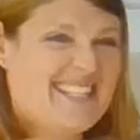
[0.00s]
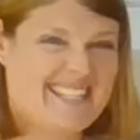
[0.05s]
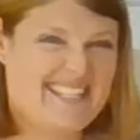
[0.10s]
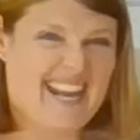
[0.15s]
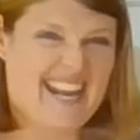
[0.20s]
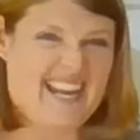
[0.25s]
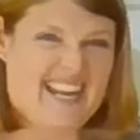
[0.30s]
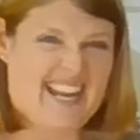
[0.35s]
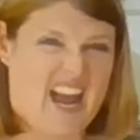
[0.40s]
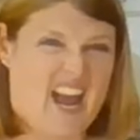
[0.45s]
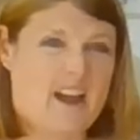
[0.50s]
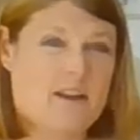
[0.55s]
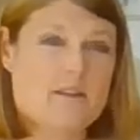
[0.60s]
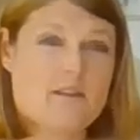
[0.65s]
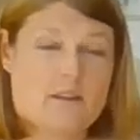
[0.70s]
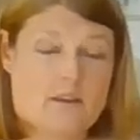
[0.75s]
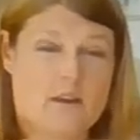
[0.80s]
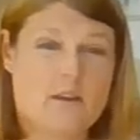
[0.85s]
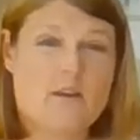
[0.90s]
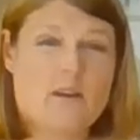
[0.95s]
data.
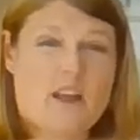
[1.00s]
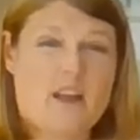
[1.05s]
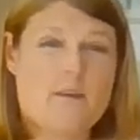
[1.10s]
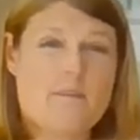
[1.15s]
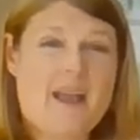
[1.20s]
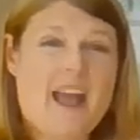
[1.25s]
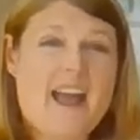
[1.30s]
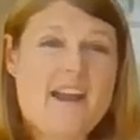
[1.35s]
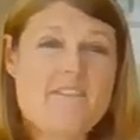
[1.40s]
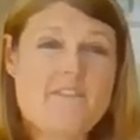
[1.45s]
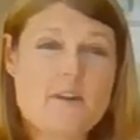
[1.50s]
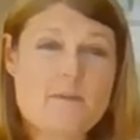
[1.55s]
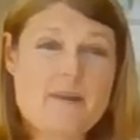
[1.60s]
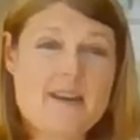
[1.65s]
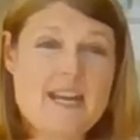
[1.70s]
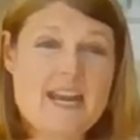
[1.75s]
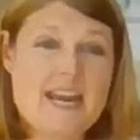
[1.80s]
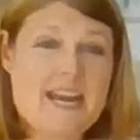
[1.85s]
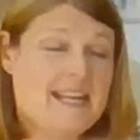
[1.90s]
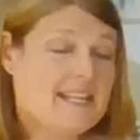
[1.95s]

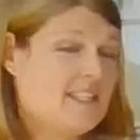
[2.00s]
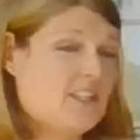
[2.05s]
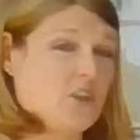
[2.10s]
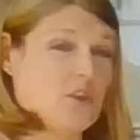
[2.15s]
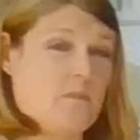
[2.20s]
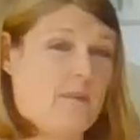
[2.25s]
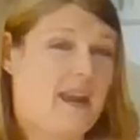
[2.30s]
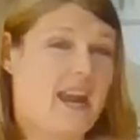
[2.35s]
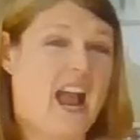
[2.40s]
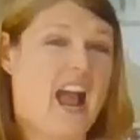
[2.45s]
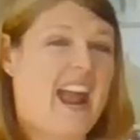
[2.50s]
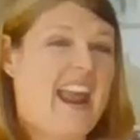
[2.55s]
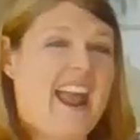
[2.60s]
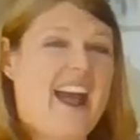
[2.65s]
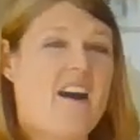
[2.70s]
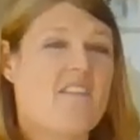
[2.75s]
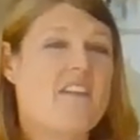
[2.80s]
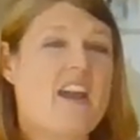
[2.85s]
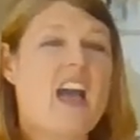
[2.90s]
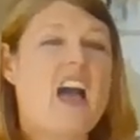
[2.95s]
Everybody answered me. I
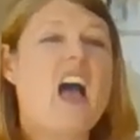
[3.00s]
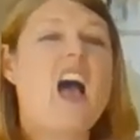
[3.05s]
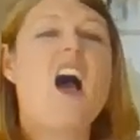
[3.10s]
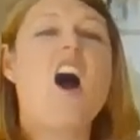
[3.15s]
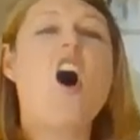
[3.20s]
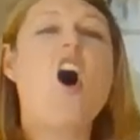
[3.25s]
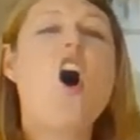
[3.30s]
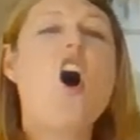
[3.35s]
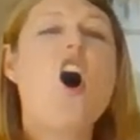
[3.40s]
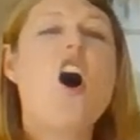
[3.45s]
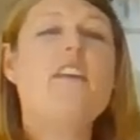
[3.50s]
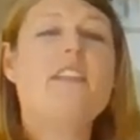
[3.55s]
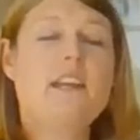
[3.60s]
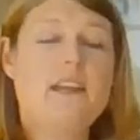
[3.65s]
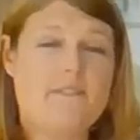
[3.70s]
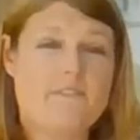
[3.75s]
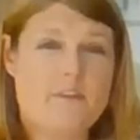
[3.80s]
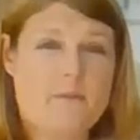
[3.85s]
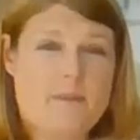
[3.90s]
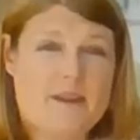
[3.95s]
have all
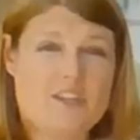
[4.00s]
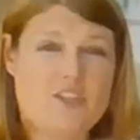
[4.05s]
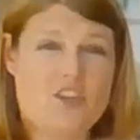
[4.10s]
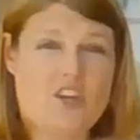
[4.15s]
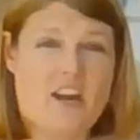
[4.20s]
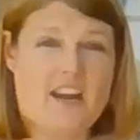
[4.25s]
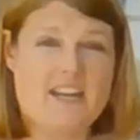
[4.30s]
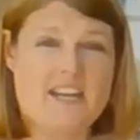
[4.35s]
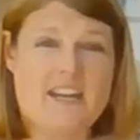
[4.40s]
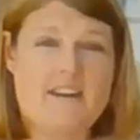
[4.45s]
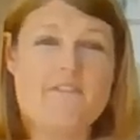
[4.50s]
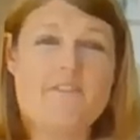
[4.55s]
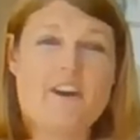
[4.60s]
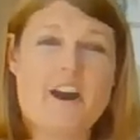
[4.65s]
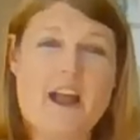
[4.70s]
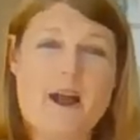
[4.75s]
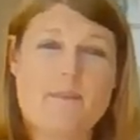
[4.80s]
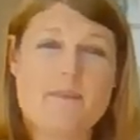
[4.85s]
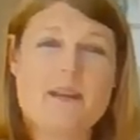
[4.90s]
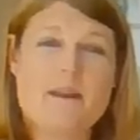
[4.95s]
the information I need for
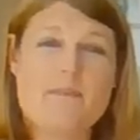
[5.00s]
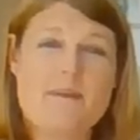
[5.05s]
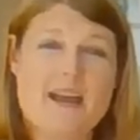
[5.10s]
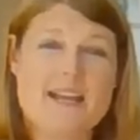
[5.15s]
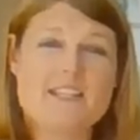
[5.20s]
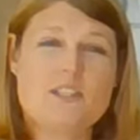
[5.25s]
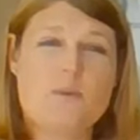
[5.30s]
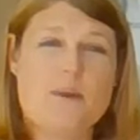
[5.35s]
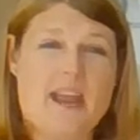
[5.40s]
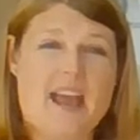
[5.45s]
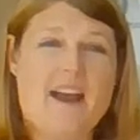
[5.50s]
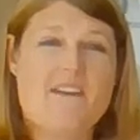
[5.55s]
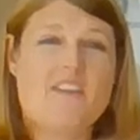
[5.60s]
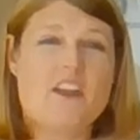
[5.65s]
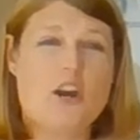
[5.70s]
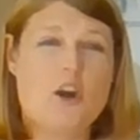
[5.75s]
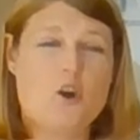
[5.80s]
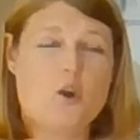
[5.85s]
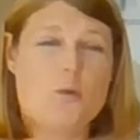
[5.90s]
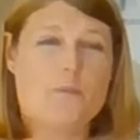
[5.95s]
how many pets we have
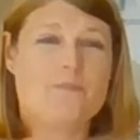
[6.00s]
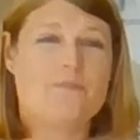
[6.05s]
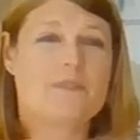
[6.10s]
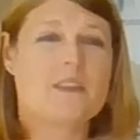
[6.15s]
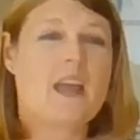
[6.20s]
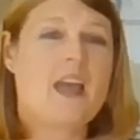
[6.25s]
at home.